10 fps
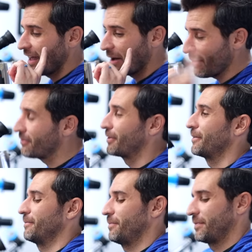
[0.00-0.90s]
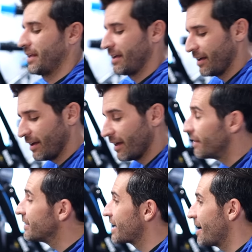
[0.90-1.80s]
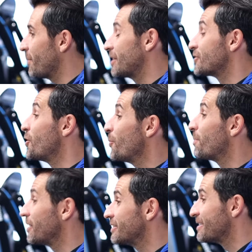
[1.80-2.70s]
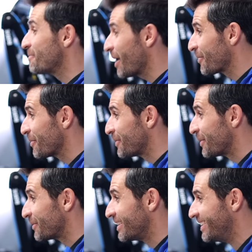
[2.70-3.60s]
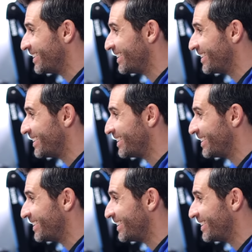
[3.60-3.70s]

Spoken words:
However, this camera has no built-in microphone.